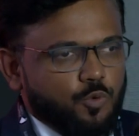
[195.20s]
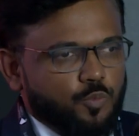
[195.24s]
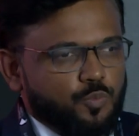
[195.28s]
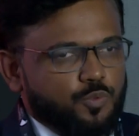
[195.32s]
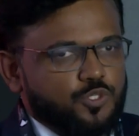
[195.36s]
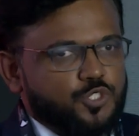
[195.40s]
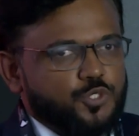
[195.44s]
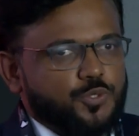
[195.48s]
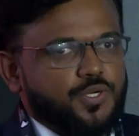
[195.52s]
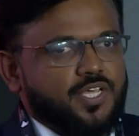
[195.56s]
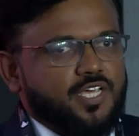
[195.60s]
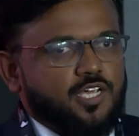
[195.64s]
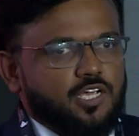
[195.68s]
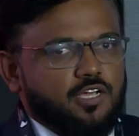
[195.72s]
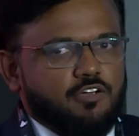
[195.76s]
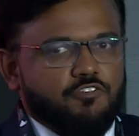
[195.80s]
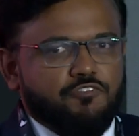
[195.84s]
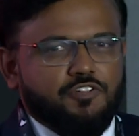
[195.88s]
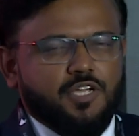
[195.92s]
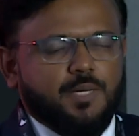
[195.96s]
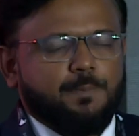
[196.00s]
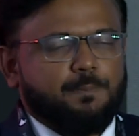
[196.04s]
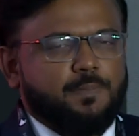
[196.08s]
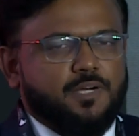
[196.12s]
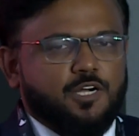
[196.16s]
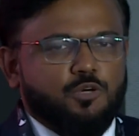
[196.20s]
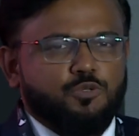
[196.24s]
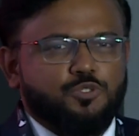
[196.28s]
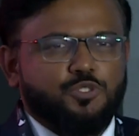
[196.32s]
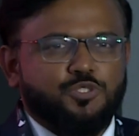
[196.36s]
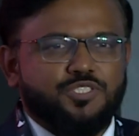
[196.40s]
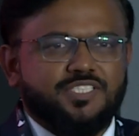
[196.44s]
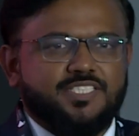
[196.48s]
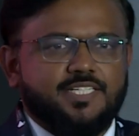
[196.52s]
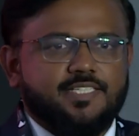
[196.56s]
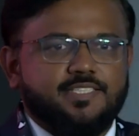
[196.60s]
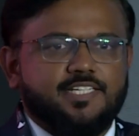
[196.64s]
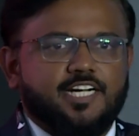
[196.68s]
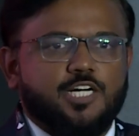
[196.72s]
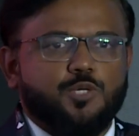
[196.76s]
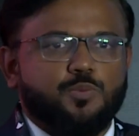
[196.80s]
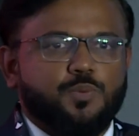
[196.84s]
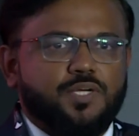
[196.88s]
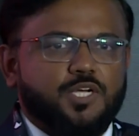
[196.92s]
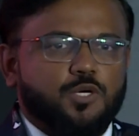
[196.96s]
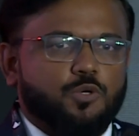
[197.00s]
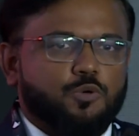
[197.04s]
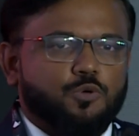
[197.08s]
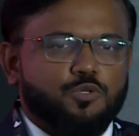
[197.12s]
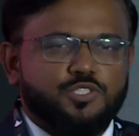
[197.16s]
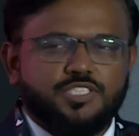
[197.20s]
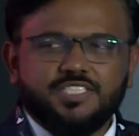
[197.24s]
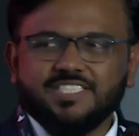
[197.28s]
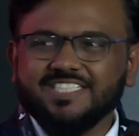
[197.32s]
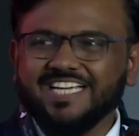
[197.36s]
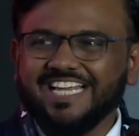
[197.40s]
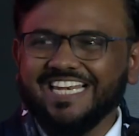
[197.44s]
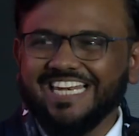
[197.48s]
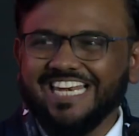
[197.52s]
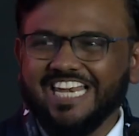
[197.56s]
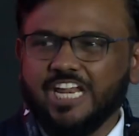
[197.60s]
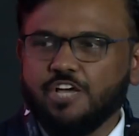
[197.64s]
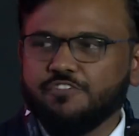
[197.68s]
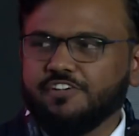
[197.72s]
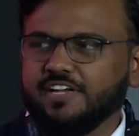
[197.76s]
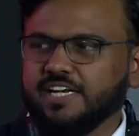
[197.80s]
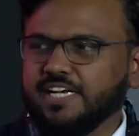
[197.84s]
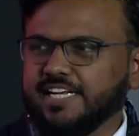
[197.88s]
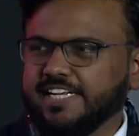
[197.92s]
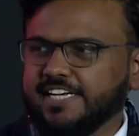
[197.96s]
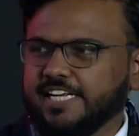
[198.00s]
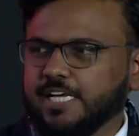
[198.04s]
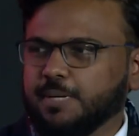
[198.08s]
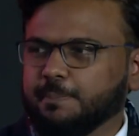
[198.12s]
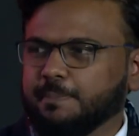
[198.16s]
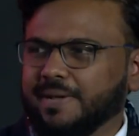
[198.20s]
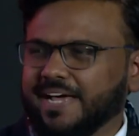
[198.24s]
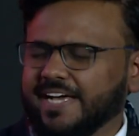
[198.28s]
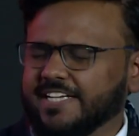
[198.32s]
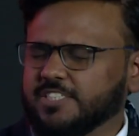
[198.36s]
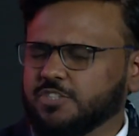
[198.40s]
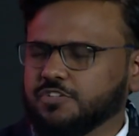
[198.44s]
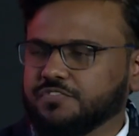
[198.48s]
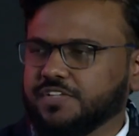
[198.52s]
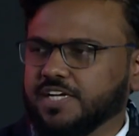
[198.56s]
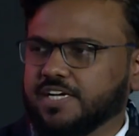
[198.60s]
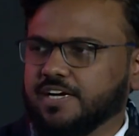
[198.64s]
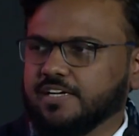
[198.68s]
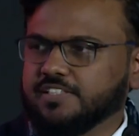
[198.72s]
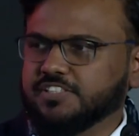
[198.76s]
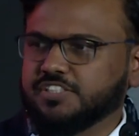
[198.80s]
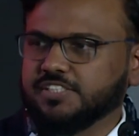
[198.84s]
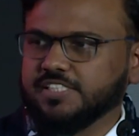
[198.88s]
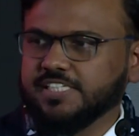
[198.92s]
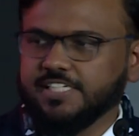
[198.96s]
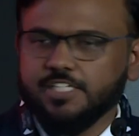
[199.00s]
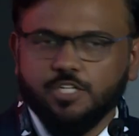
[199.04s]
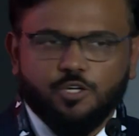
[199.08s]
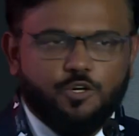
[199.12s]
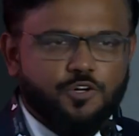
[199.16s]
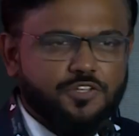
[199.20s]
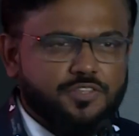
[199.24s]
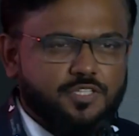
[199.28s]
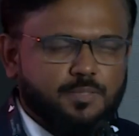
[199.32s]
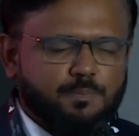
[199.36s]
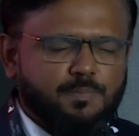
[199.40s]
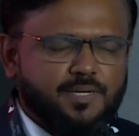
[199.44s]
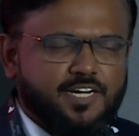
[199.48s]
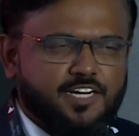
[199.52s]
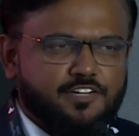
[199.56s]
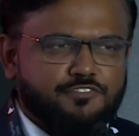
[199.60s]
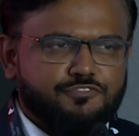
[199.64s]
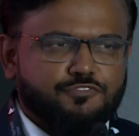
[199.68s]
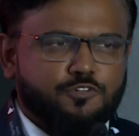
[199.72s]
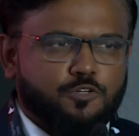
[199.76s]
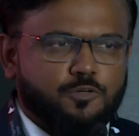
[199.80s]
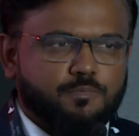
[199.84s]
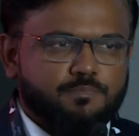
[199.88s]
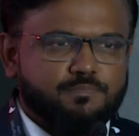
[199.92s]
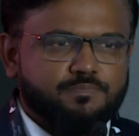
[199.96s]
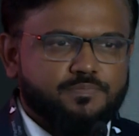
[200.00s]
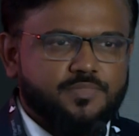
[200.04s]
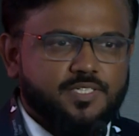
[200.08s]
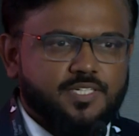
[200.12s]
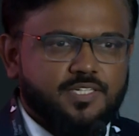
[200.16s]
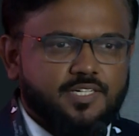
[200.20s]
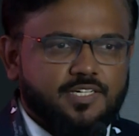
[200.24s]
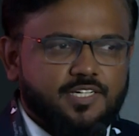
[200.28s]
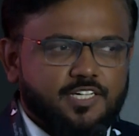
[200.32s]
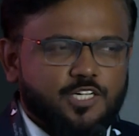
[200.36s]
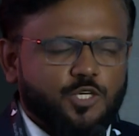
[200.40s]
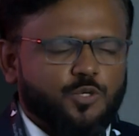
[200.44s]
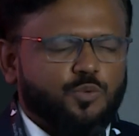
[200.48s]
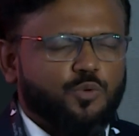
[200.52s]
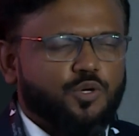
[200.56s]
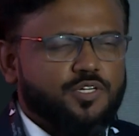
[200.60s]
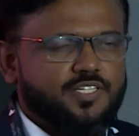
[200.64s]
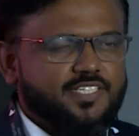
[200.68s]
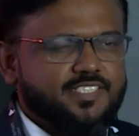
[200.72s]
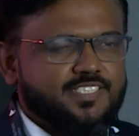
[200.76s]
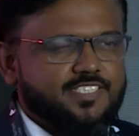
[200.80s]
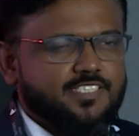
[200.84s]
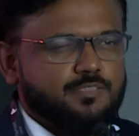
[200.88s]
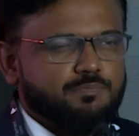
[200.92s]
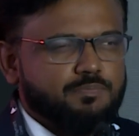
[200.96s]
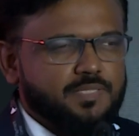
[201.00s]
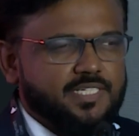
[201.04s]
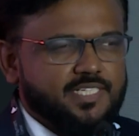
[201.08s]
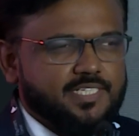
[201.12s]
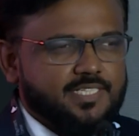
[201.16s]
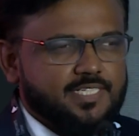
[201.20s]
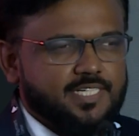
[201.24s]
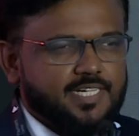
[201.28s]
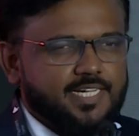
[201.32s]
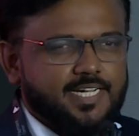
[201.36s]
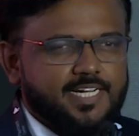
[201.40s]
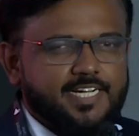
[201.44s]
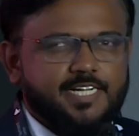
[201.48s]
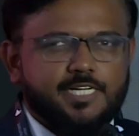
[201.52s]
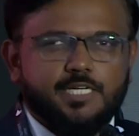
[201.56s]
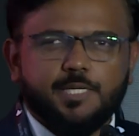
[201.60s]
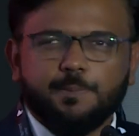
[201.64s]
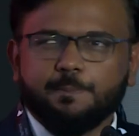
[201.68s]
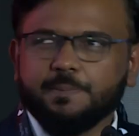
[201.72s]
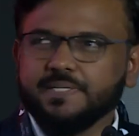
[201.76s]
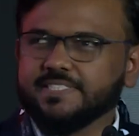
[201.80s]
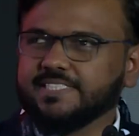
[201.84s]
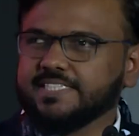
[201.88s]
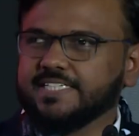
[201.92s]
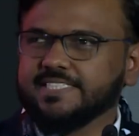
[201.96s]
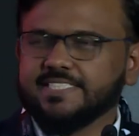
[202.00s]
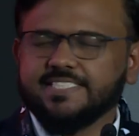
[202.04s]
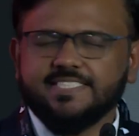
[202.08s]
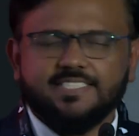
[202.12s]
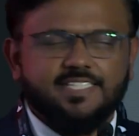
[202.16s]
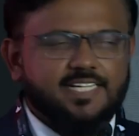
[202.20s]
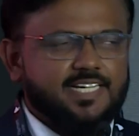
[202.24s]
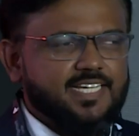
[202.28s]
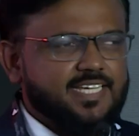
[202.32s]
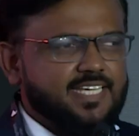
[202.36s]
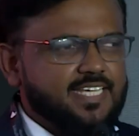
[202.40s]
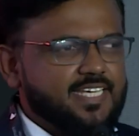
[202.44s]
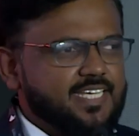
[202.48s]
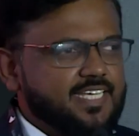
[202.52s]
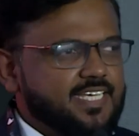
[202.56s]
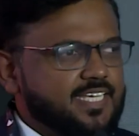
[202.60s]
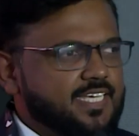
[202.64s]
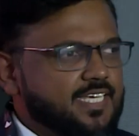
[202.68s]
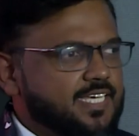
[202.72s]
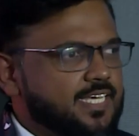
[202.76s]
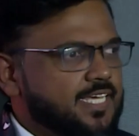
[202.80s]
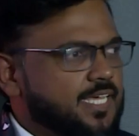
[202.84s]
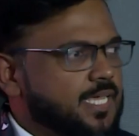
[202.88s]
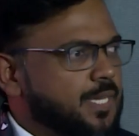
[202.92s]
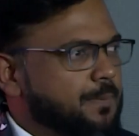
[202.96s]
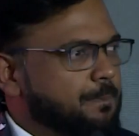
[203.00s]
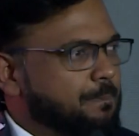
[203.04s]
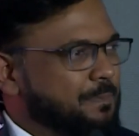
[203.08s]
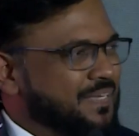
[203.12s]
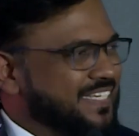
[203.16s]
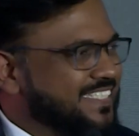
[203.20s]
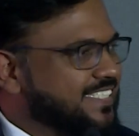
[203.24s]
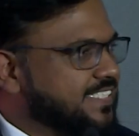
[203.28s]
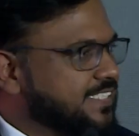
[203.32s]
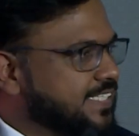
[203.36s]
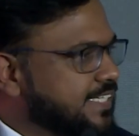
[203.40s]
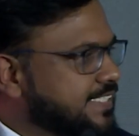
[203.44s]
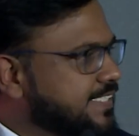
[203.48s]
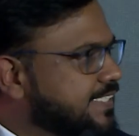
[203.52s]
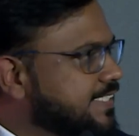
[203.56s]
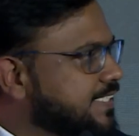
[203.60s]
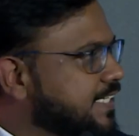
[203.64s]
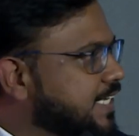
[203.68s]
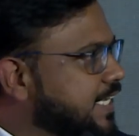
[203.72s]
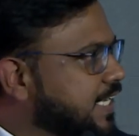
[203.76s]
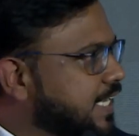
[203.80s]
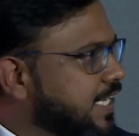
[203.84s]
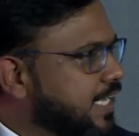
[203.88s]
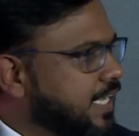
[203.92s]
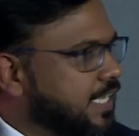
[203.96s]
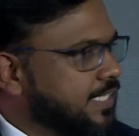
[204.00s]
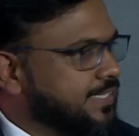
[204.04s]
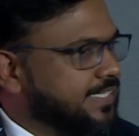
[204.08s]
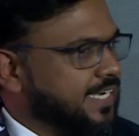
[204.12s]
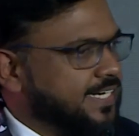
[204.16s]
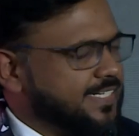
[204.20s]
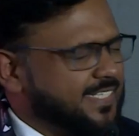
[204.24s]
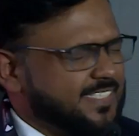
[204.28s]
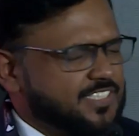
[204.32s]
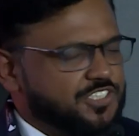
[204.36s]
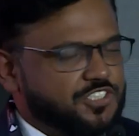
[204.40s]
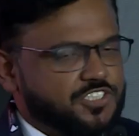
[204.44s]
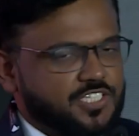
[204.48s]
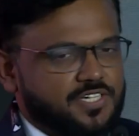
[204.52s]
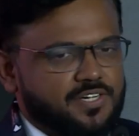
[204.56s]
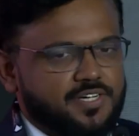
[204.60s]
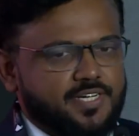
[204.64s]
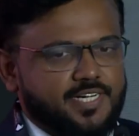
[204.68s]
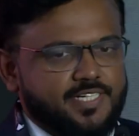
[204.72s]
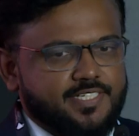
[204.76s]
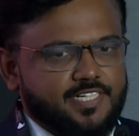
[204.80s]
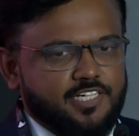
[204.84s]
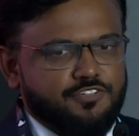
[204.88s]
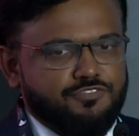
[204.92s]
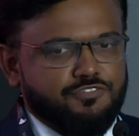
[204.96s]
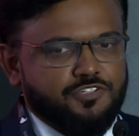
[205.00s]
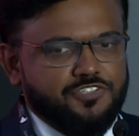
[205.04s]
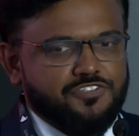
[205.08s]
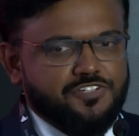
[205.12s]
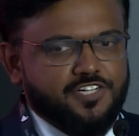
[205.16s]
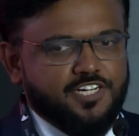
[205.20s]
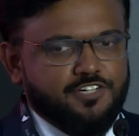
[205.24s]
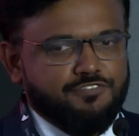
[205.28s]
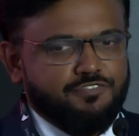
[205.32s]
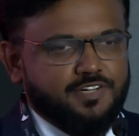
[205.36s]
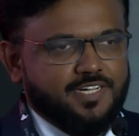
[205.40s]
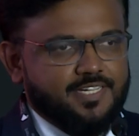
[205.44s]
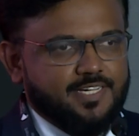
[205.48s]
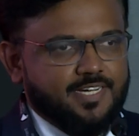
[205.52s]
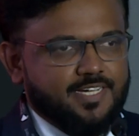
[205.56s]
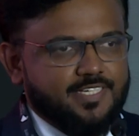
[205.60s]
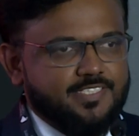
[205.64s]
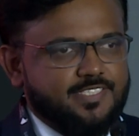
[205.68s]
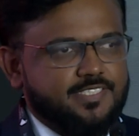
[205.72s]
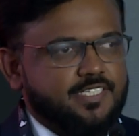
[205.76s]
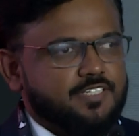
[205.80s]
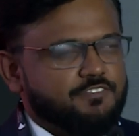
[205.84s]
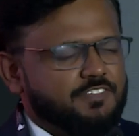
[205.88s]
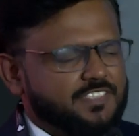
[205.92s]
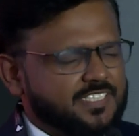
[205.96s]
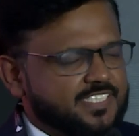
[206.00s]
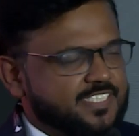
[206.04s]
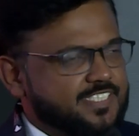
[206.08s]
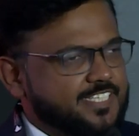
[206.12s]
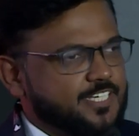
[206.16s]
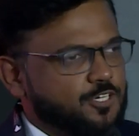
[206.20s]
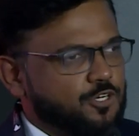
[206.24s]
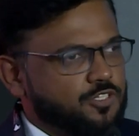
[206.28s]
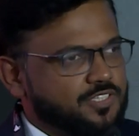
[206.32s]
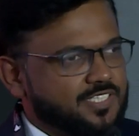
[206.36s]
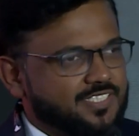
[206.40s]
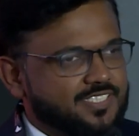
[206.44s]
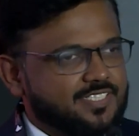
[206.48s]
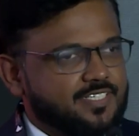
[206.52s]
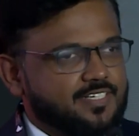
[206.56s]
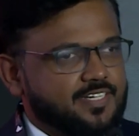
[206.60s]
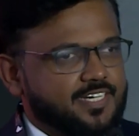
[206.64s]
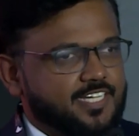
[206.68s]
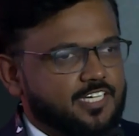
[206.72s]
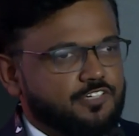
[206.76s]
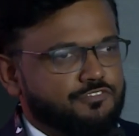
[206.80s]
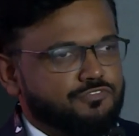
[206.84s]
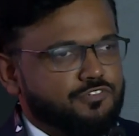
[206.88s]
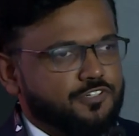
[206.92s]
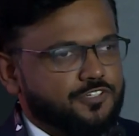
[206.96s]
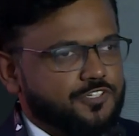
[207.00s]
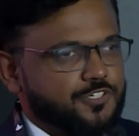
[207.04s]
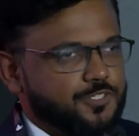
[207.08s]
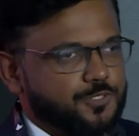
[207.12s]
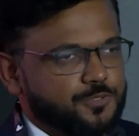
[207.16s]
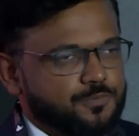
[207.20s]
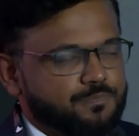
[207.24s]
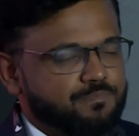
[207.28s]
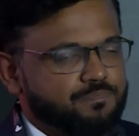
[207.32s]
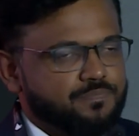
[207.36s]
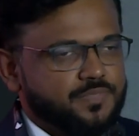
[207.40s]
Today, we are proud to say that we host 11 leading banks of the country on the platform. Now, what does it mean? It represents the key business that is generated for trade finance, which is there on the screen for you.